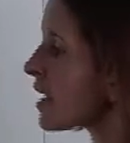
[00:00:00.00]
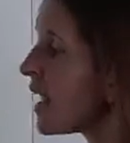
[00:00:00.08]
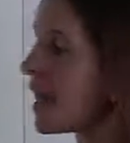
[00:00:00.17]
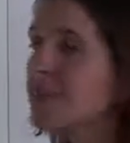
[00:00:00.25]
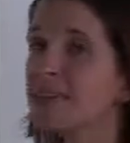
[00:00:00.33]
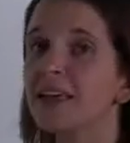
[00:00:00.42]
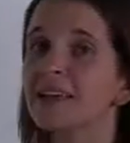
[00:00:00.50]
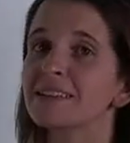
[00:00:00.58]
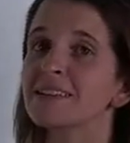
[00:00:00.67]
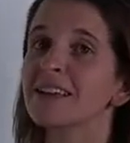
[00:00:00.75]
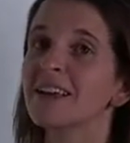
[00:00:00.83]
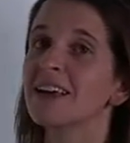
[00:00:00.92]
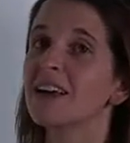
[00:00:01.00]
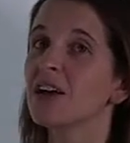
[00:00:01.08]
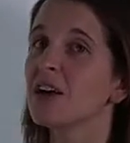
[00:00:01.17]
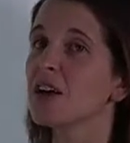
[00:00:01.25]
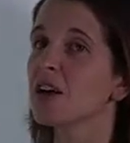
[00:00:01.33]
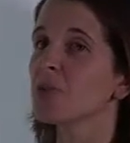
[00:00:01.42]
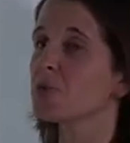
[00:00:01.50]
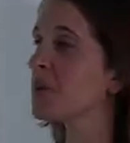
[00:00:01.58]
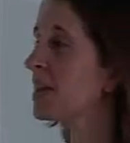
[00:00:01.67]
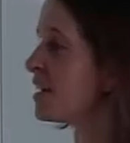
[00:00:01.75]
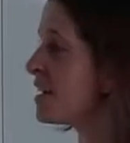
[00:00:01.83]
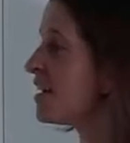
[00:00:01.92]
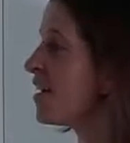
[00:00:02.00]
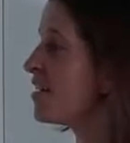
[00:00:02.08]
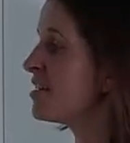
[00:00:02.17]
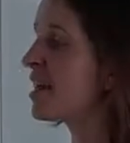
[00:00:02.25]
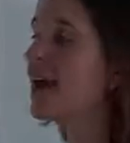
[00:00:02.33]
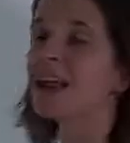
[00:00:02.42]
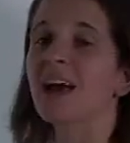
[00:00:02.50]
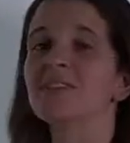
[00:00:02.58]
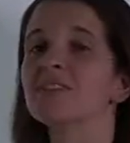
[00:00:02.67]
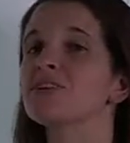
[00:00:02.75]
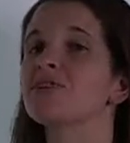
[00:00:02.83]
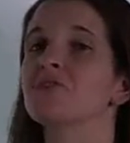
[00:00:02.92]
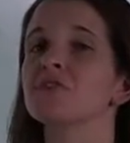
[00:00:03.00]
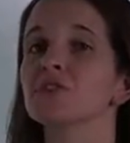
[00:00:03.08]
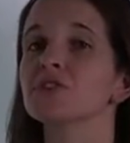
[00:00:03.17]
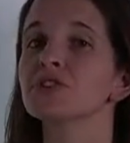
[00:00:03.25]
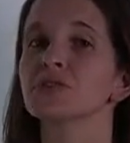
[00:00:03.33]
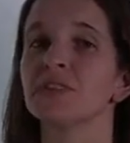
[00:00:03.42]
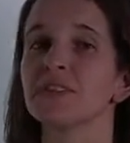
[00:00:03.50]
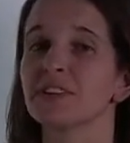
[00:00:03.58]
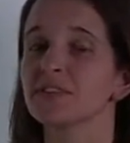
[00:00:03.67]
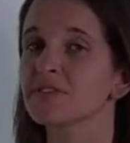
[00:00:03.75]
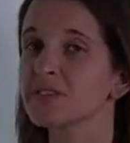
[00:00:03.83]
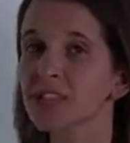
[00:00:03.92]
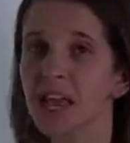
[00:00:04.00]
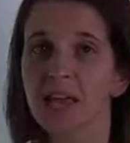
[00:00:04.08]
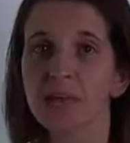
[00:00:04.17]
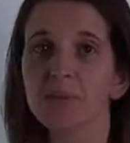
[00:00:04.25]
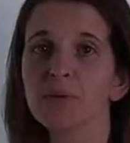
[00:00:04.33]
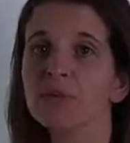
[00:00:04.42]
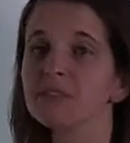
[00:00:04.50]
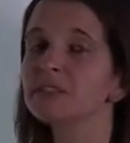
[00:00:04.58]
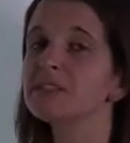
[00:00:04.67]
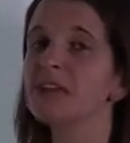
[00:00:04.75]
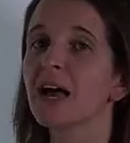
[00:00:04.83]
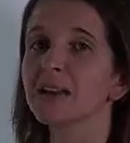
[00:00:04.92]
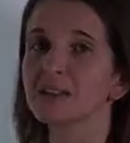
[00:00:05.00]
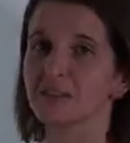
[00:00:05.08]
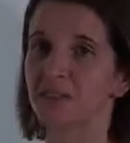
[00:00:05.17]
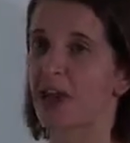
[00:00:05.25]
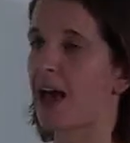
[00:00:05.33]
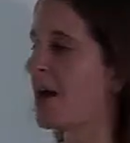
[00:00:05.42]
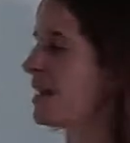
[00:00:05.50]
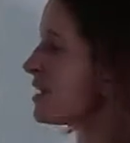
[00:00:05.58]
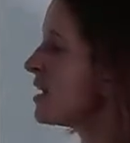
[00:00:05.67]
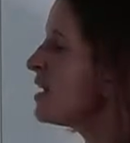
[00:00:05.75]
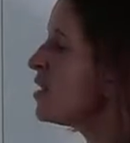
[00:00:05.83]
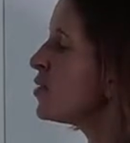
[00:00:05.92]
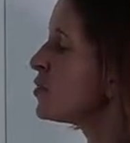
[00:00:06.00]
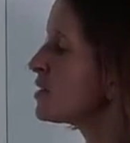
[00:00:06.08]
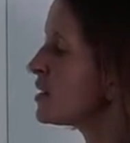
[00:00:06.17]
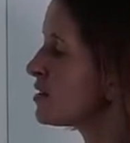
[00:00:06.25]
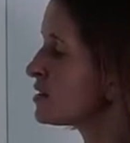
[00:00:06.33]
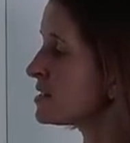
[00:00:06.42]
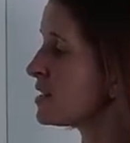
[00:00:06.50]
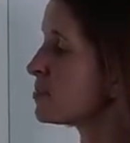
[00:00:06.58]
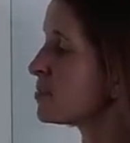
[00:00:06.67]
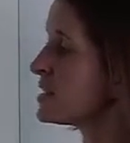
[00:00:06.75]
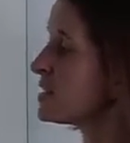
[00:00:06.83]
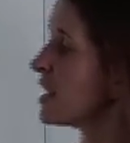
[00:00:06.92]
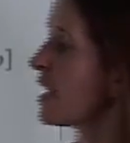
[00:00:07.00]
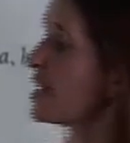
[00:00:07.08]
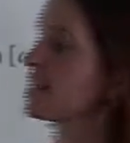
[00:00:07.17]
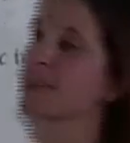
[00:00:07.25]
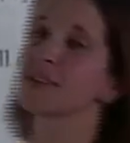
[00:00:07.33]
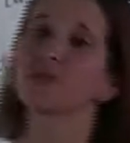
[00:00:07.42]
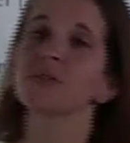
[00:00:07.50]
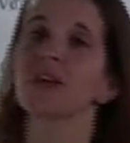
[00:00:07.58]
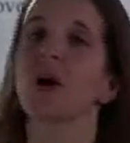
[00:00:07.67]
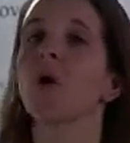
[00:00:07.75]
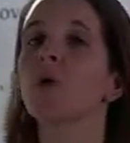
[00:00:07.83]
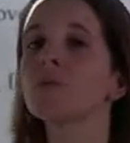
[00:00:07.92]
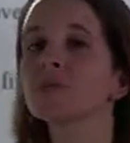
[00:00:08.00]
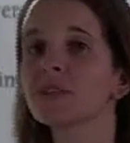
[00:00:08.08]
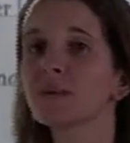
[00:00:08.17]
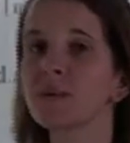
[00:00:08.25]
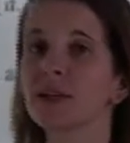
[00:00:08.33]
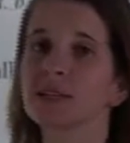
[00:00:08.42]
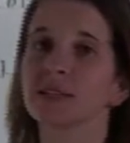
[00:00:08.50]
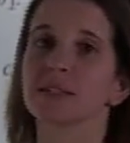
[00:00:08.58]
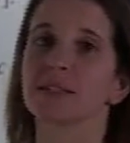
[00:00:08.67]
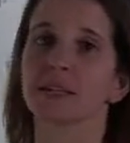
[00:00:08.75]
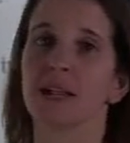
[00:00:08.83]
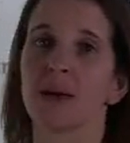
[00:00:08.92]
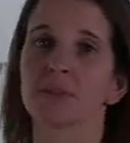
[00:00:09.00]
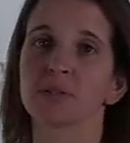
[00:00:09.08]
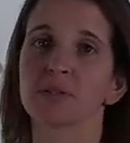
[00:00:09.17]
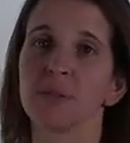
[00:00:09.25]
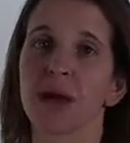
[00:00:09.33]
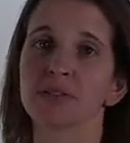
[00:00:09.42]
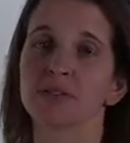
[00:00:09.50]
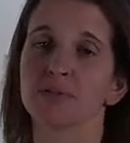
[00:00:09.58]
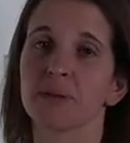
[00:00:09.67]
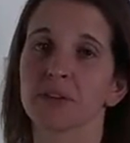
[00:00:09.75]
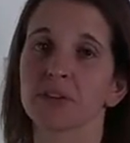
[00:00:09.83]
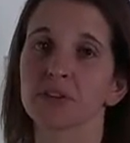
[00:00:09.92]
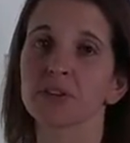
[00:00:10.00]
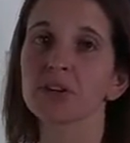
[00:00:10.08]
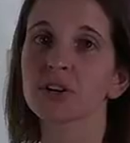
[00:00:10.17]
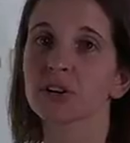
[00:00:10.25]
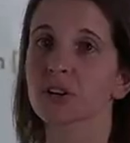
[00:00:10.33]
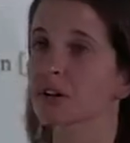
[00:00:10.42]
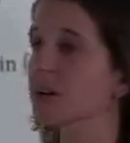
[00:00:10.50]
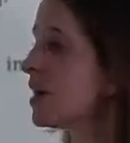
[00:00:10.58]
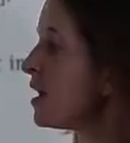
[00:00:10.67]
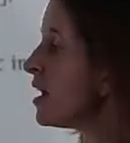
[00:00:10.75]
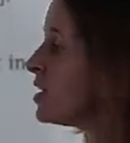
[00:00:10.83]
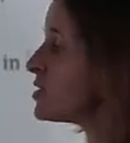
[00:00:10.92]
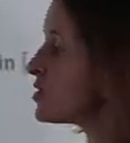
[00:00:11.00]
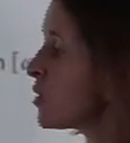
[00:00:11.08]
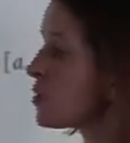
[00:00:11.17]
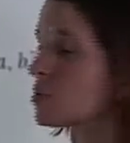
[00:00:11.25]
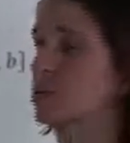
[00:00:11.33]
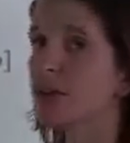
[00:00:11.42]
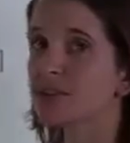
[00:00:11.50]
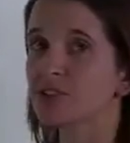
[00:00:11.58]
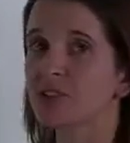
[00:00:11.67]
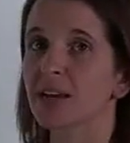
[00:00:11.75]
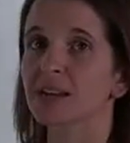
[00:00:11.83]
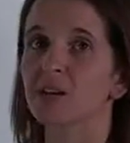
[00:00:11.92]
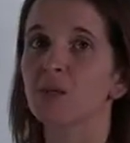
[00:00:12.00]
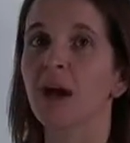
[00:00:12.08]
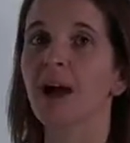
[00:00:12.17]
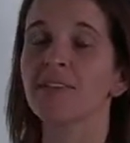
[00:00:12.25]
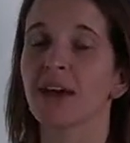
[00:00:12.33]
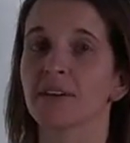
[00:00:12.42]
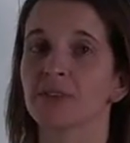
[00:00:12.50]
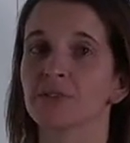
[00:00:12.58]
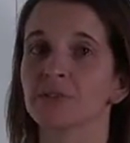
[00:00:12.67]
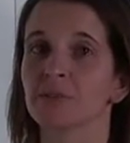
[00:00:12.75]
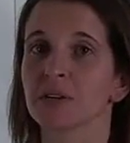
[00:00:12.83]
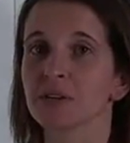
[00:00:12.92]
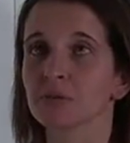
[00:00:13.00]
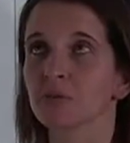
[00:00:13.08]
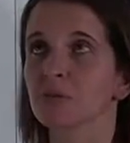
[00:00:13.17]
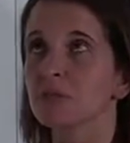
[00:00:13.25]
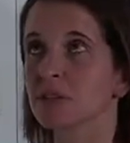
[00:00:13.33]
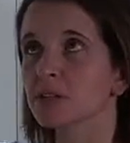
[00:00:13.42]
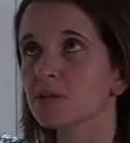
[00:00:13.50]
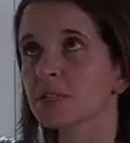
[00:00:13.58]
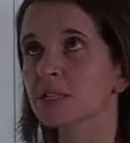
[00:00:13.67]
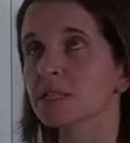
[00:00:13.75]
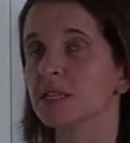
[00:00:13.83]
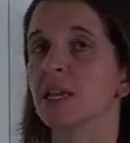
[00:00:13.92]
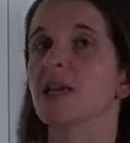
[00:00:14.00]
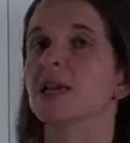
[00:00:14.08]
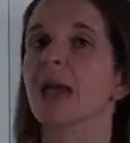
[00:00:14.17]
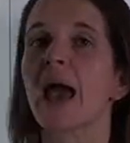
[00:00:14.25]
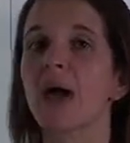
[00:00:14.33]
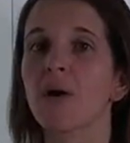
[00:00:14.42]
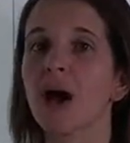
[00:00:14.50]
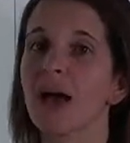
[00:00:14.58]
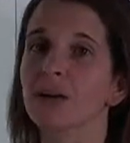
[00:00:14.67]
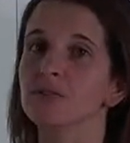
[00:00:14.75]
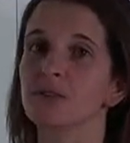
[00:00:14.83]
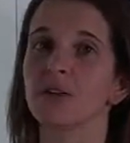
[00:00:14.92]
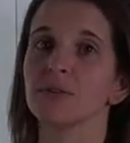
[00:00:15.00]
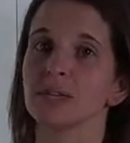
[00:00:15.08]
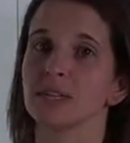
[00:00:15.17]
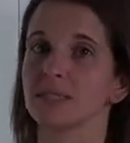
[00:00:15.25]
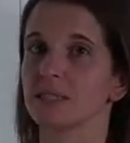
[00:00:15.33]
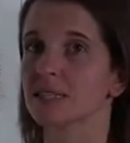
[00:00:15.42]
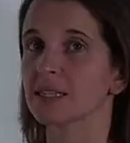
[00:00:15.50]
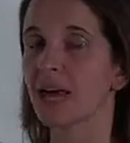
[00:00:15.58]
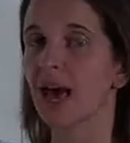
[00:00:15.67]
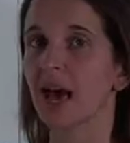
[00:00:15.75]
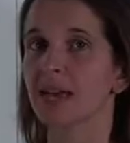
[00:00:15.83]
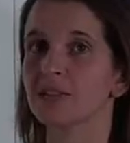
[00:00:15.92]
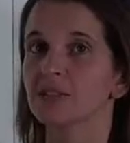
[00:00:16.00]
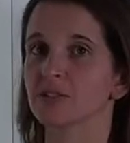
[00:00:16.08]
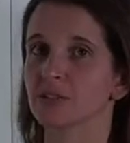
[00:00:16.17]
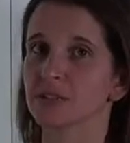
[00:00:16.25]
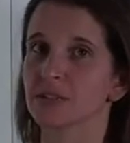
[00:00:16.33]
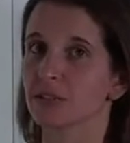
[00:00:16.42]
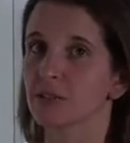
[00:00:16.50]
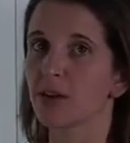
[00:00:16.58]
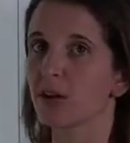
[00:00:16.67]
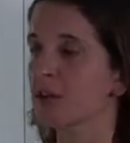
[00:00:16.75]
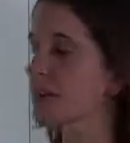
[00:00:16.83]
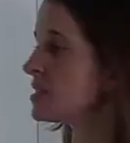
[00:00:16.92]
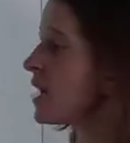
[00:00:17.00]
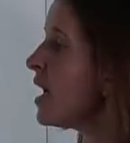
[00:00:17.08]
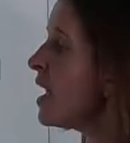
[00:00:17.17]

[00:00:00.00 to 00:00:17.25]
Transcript: And then we are not having to do first derivative tables, none of that. We are simply saying these are the only places an absolute max or min could occur. So let's check their y values, because we're literally seeing how high or low it is. Is it the highest or is it the lowest?